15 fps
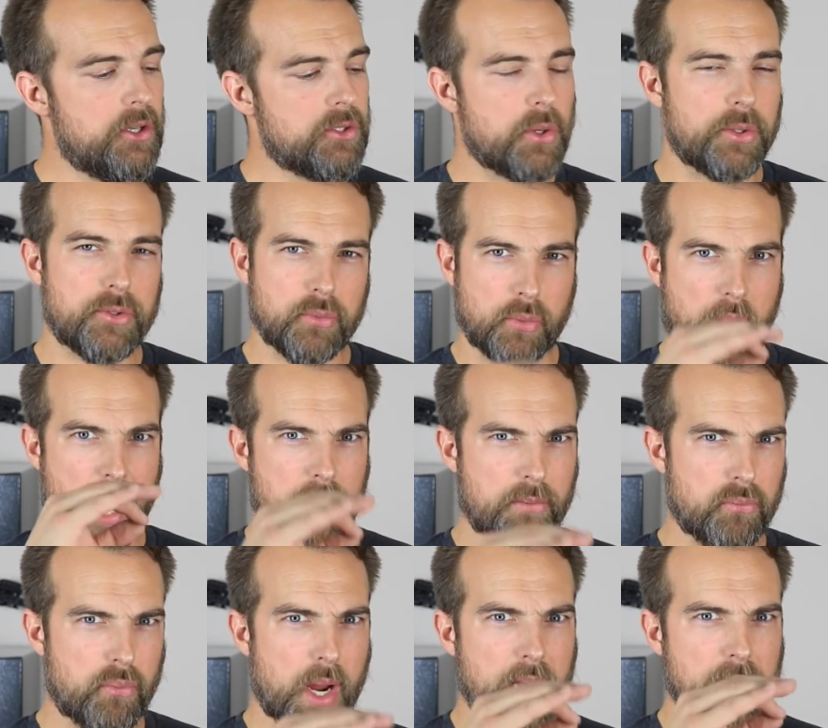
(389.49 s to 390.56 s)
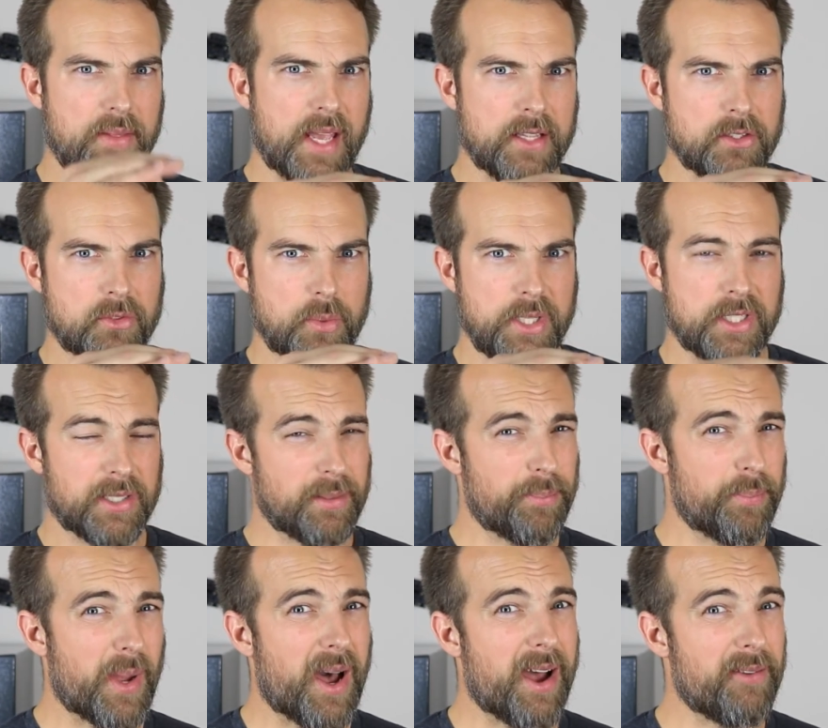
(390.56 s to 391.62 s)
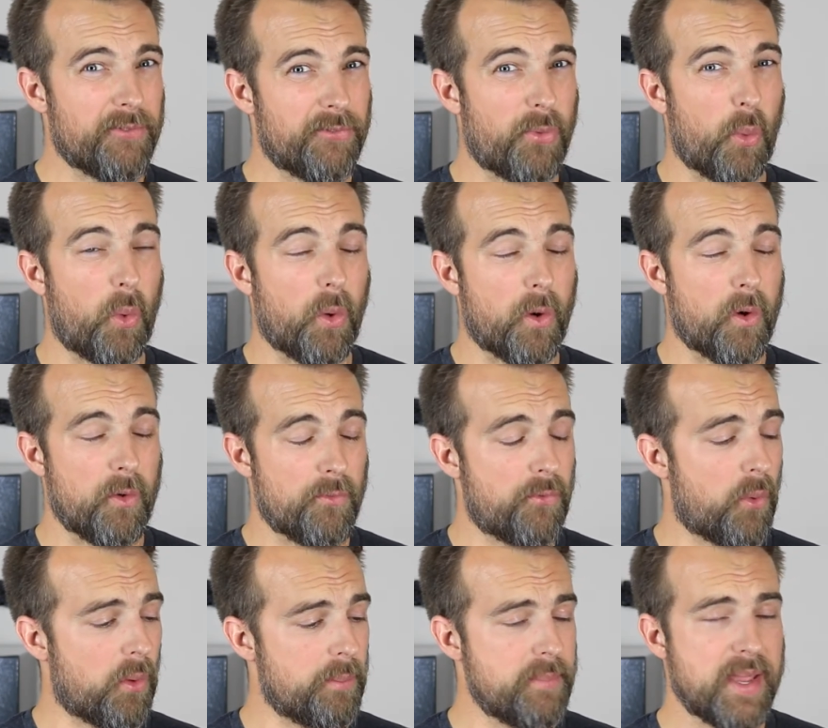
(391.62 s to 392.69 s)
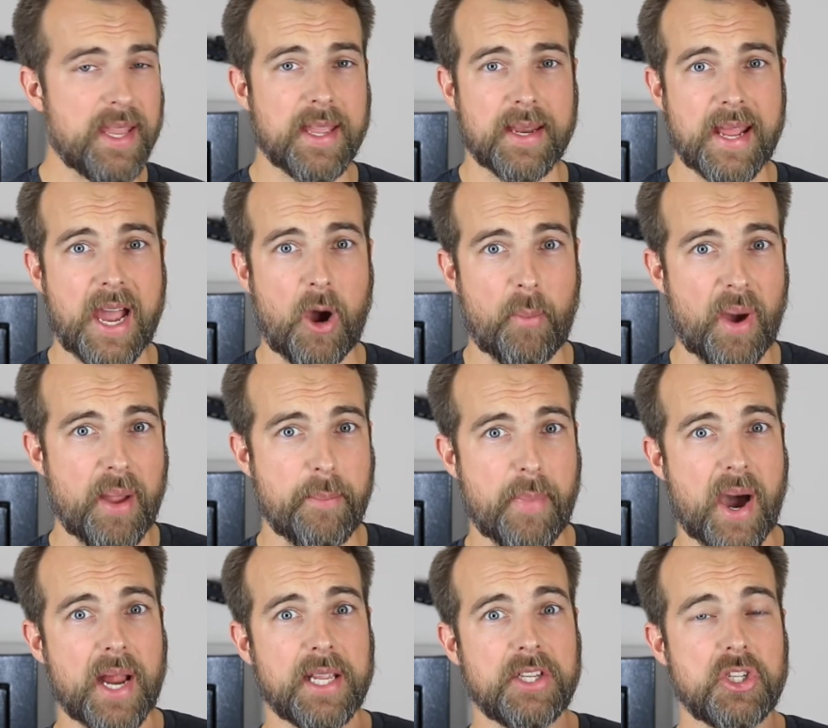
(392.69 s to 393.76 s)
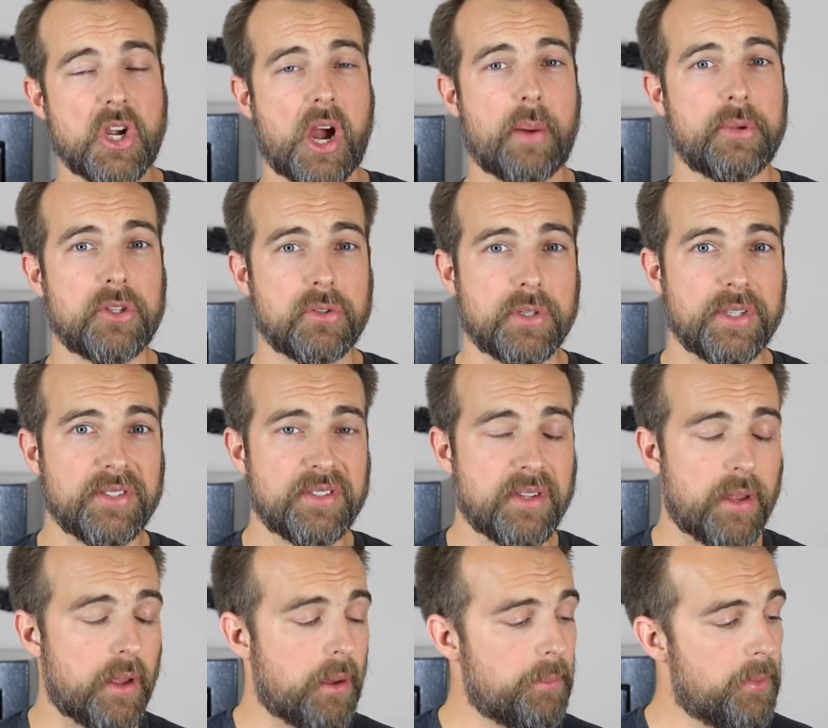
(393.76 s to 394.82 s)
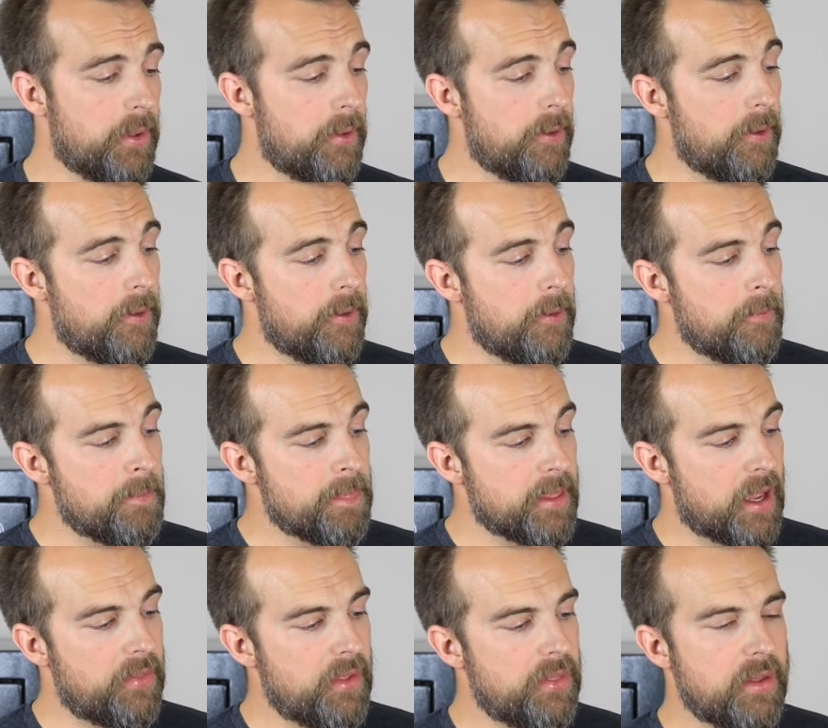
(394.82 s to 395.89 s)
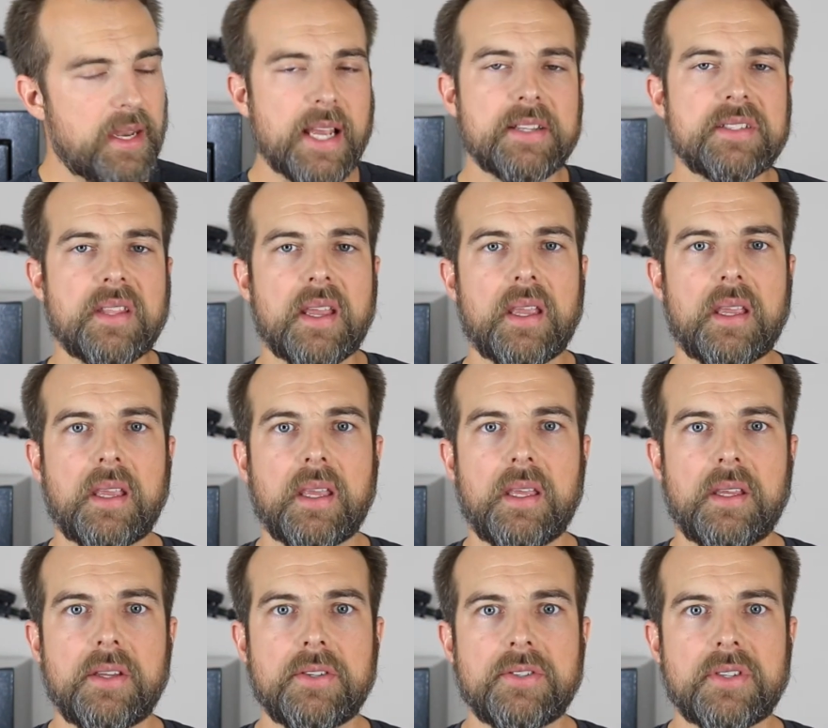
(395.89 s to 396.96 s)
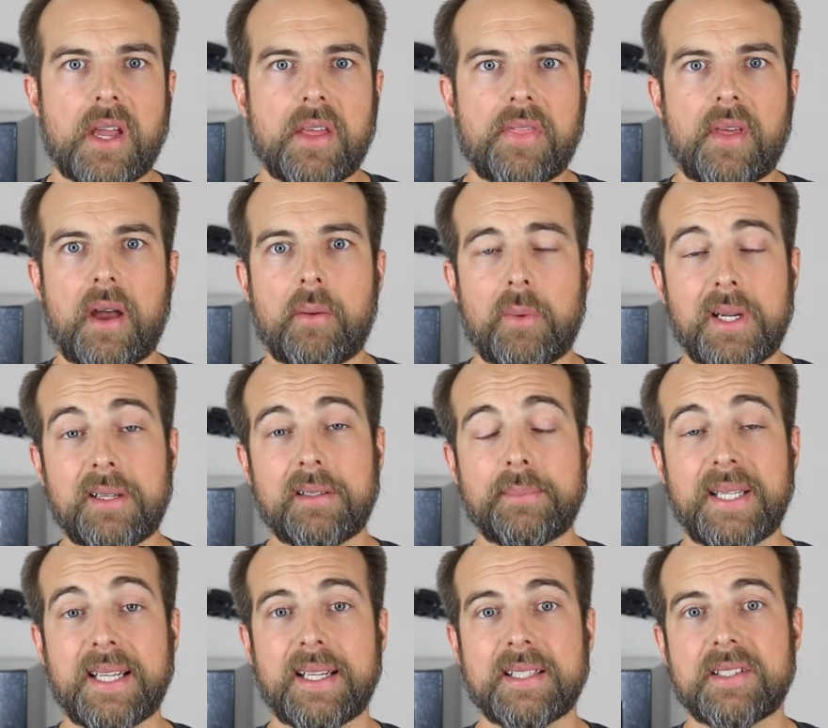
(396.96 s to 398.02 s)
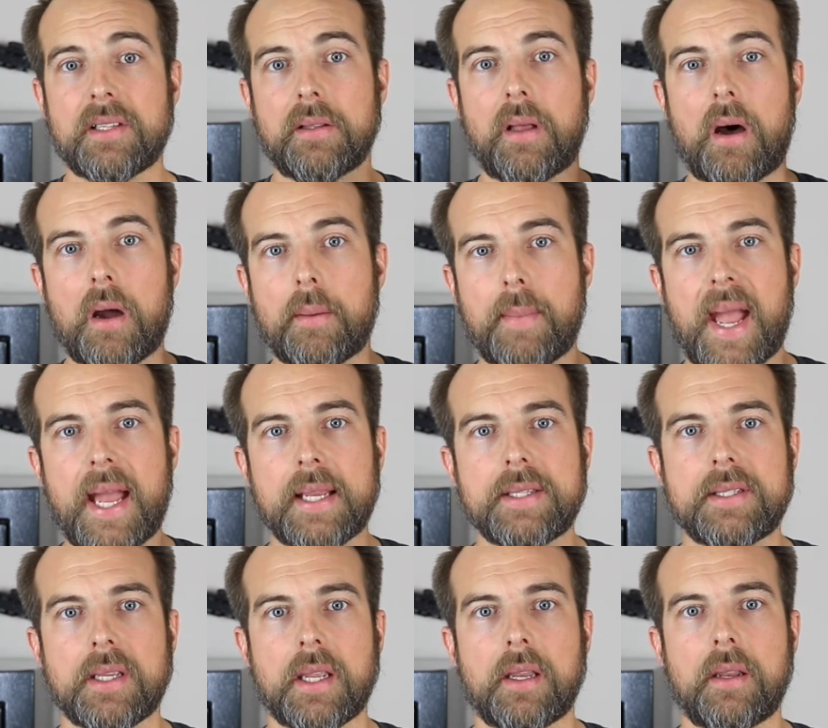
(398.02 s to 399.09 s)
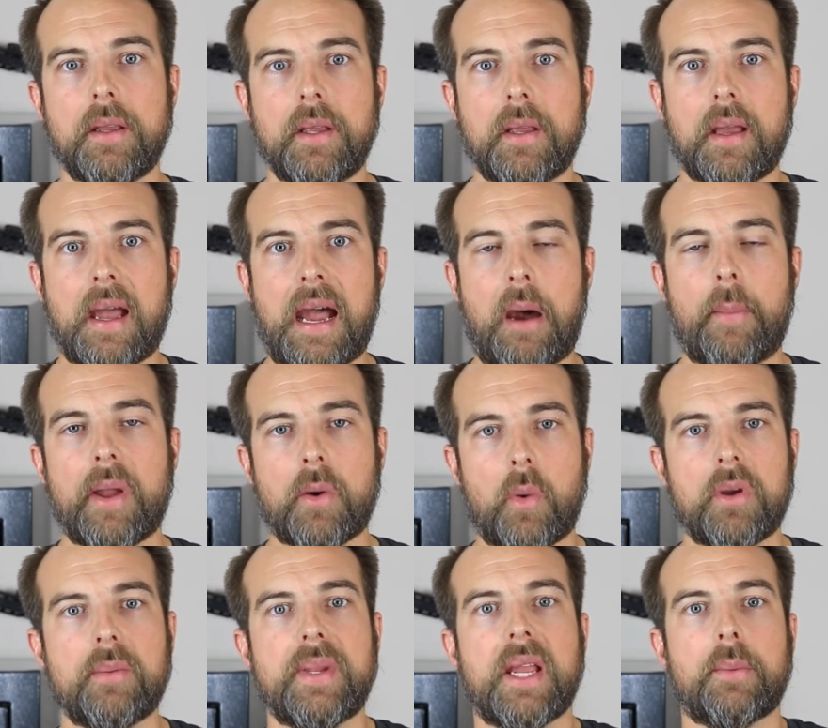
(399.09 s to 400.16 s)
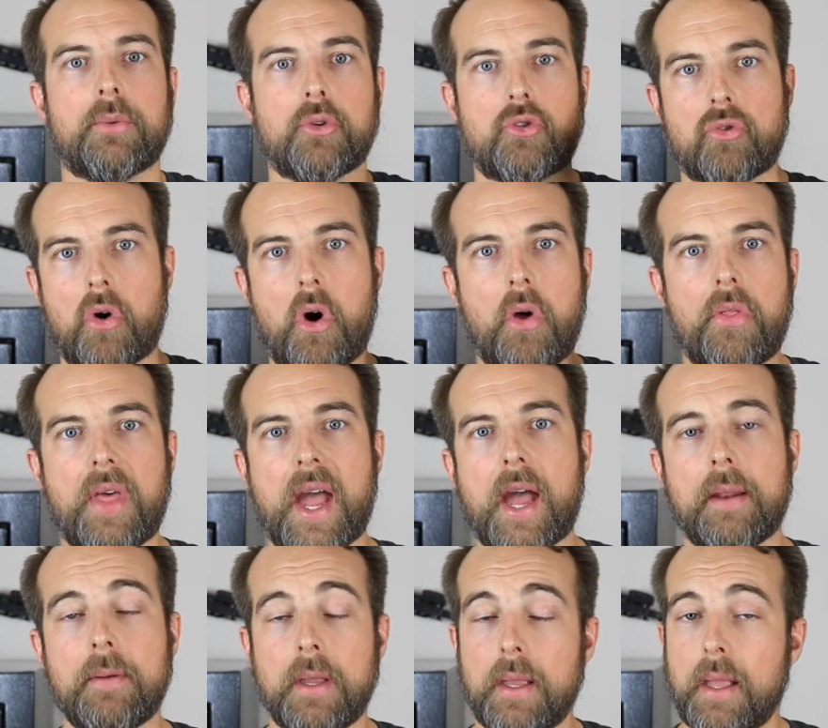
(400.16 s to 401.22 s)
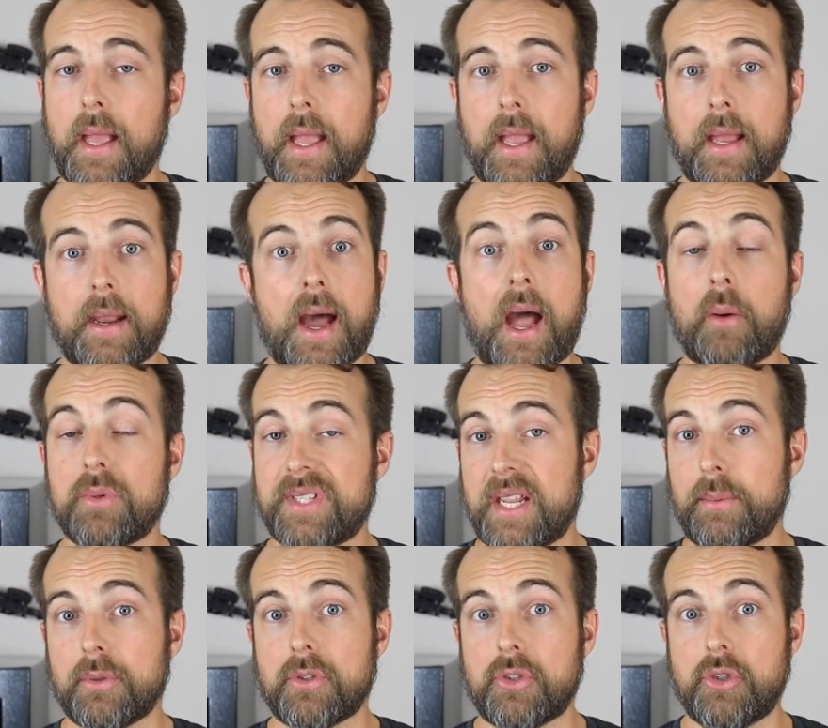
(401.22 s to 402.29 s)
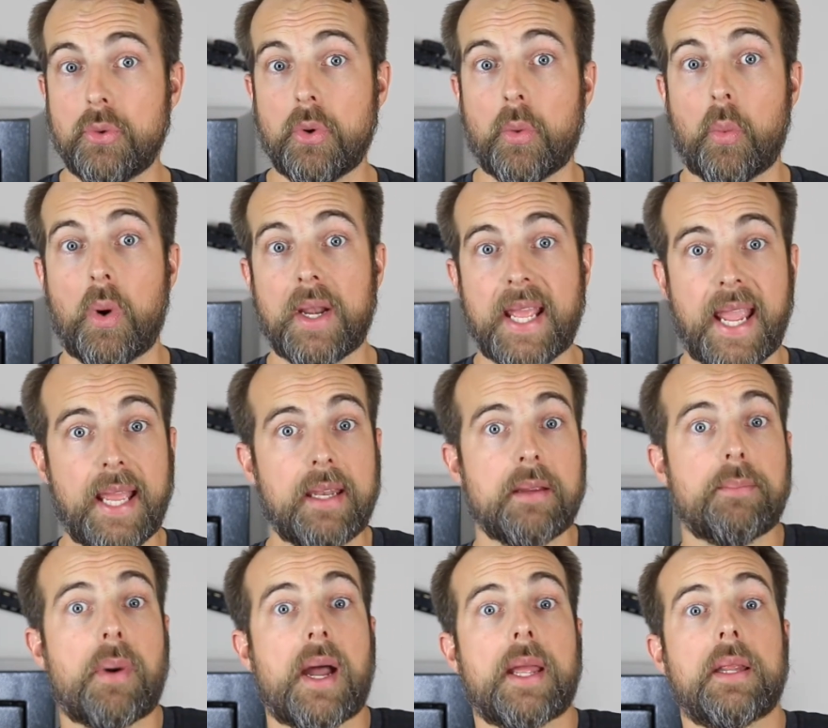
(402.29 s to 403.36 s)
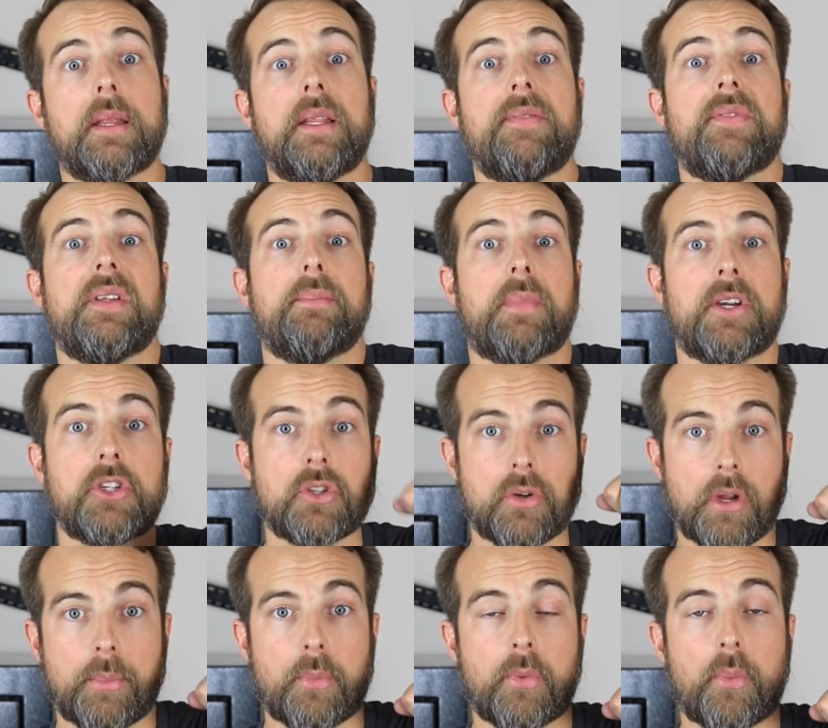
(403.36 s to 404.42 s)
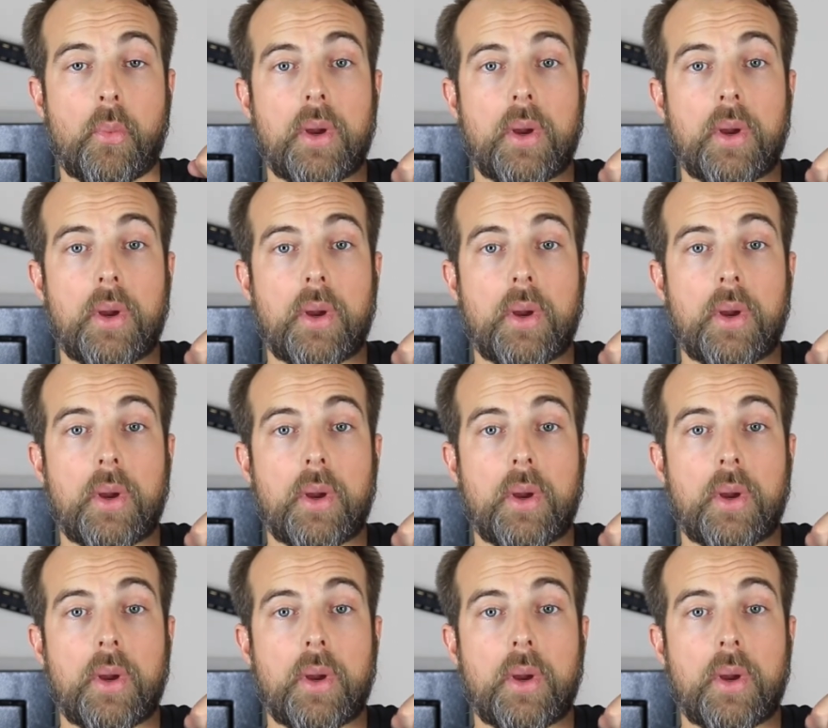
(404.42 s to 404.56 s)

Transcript: So it's kind of right in that sweet spot for me and how my body geometry is set up. And then the next thing is, I thought, wow, man, it's a long magazine. How am I going to be able to draw that? And I was able to do it one-handed by lifting my shirt up with